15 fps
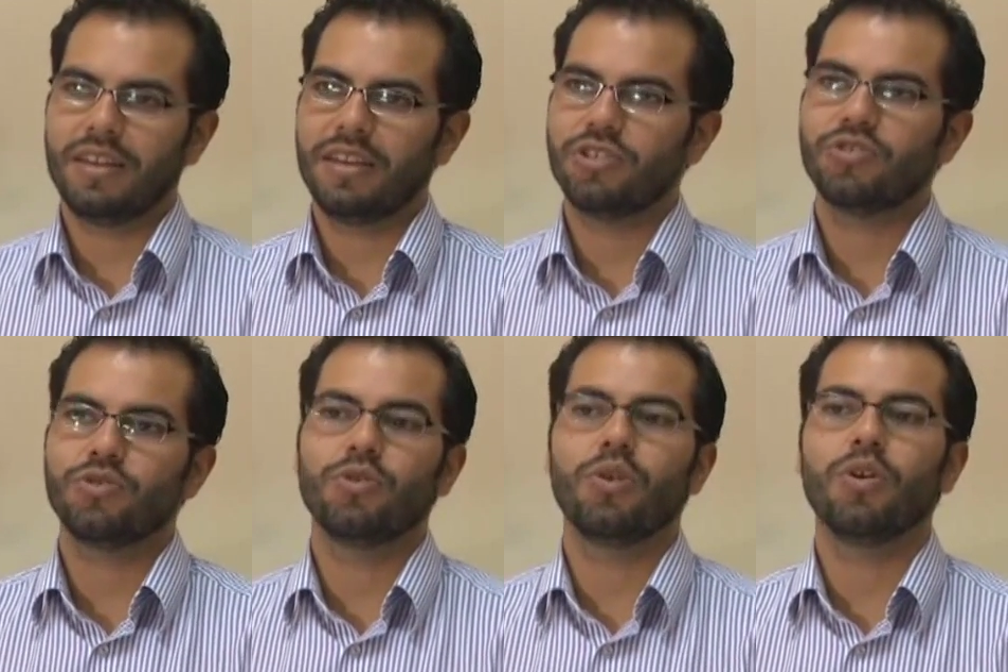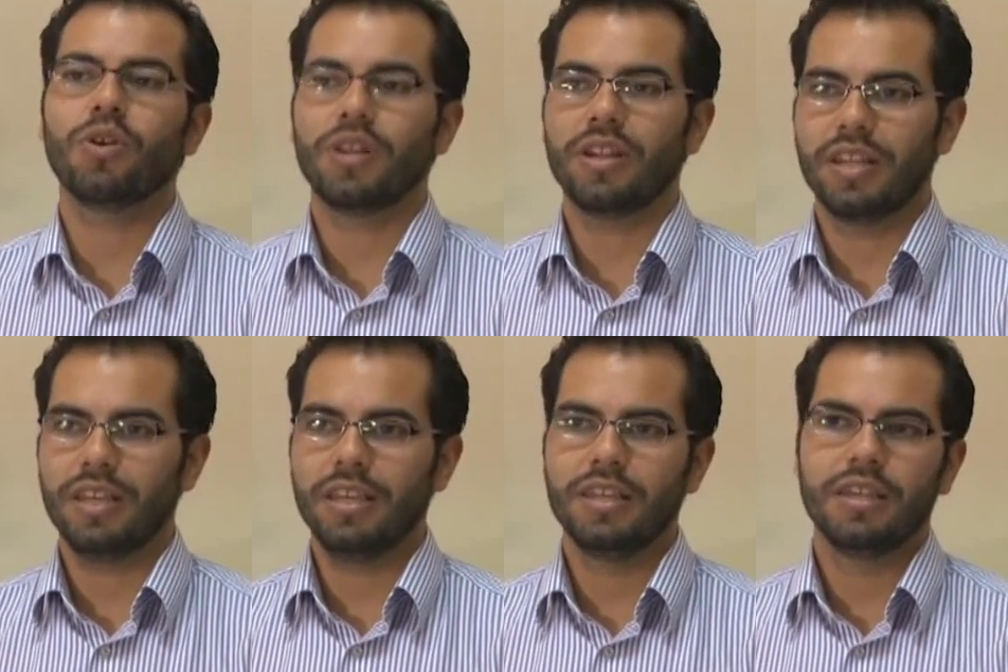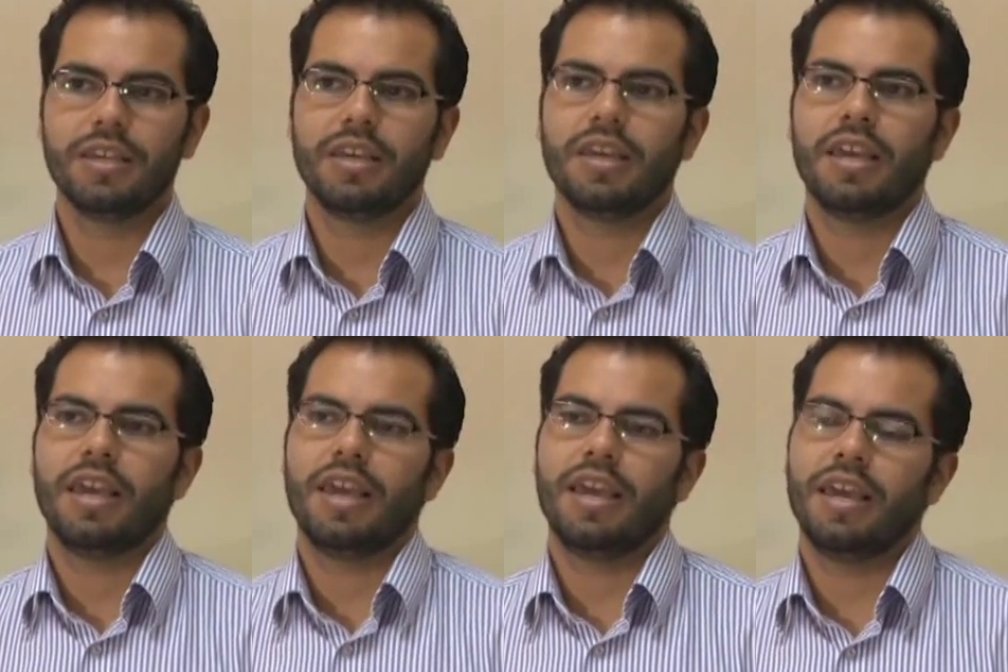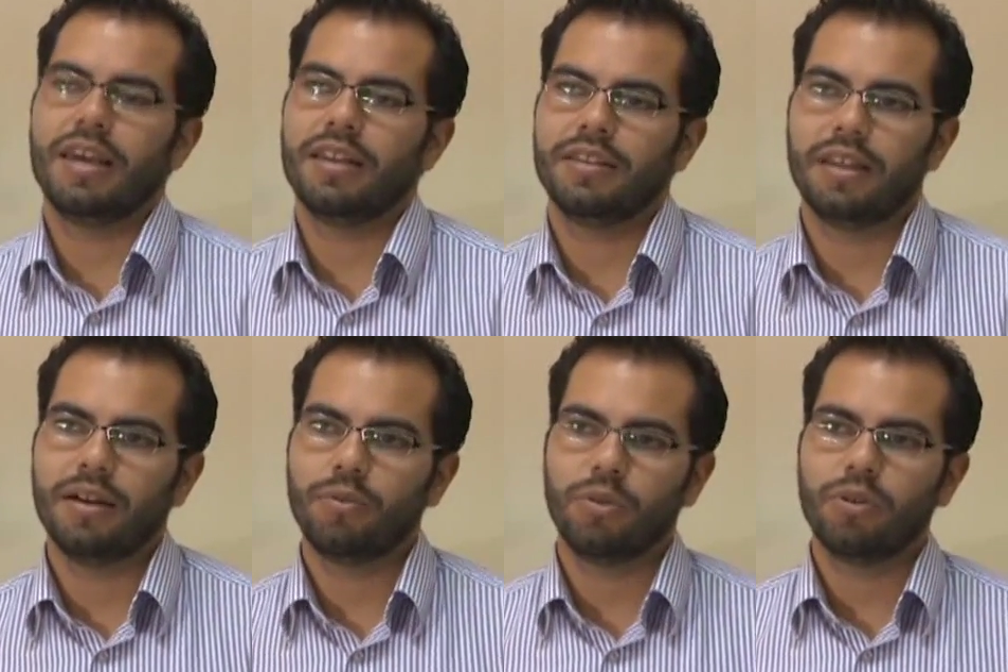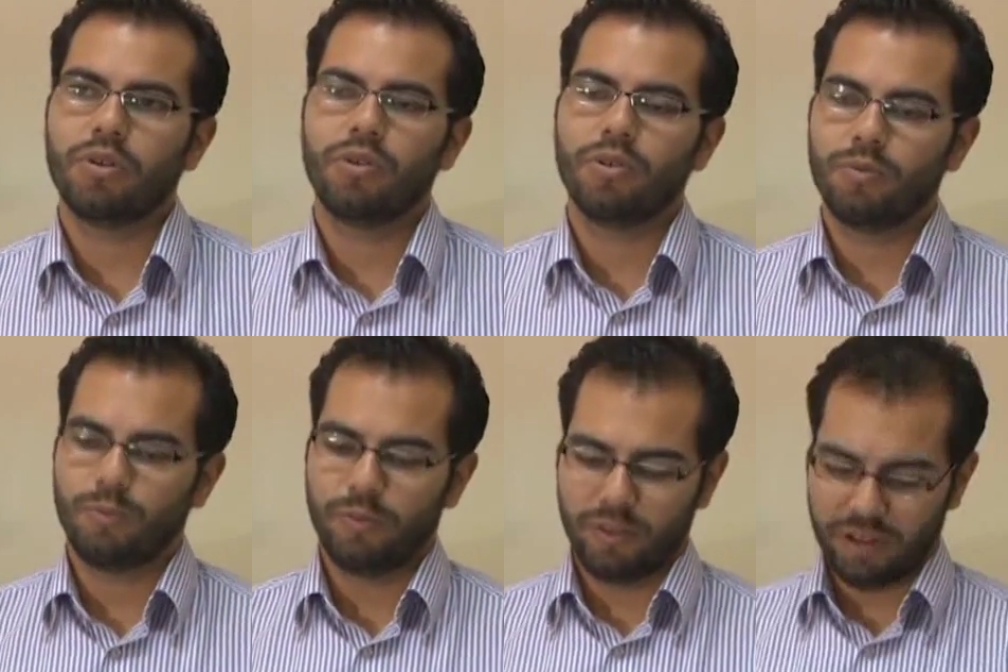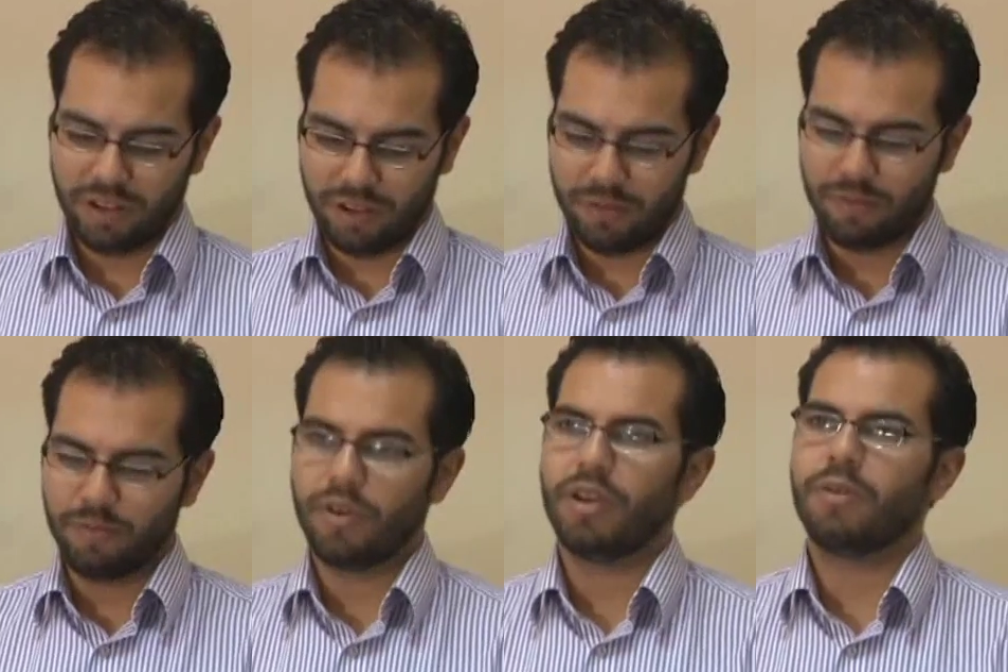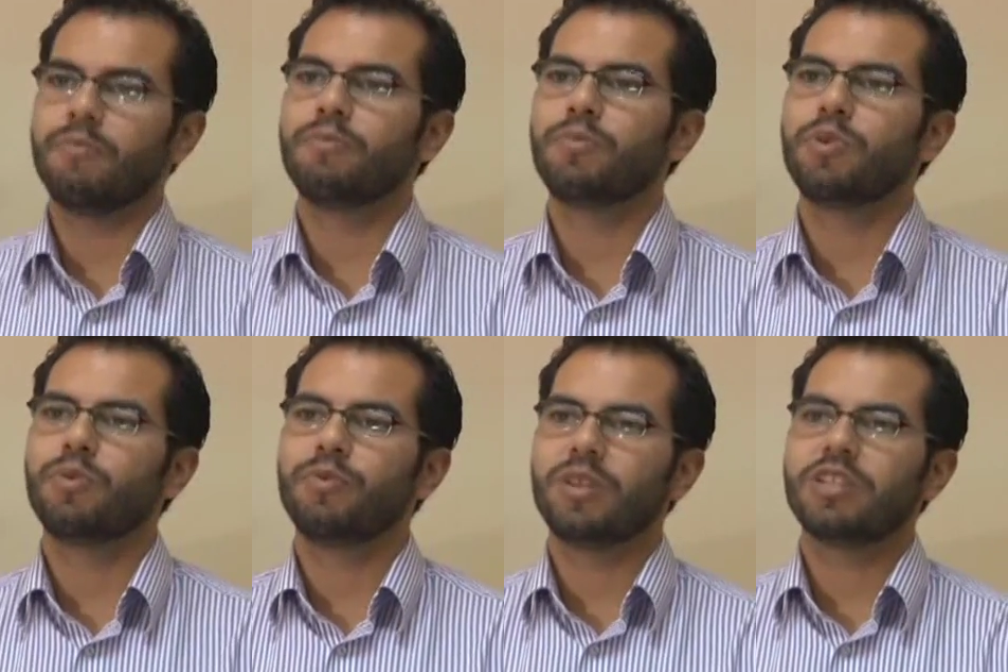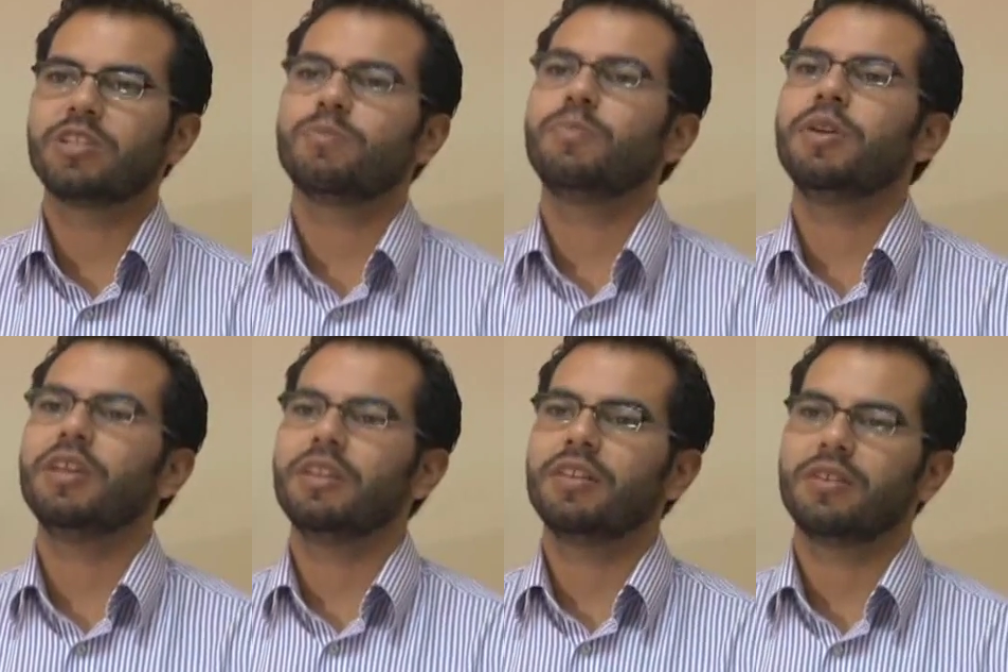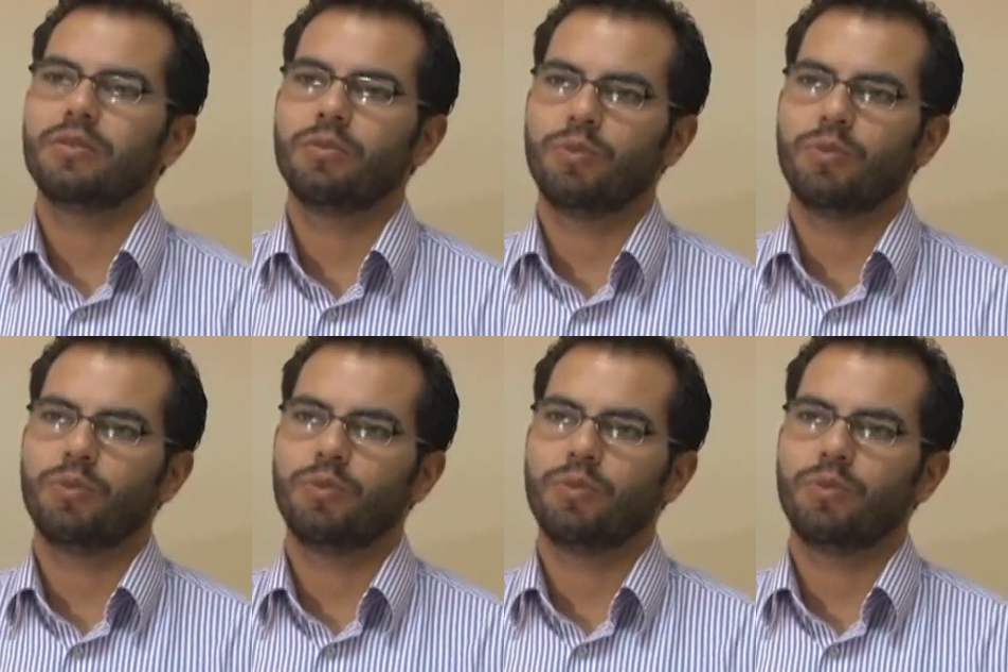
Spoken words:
issue locally, and that will hopefully improve the speed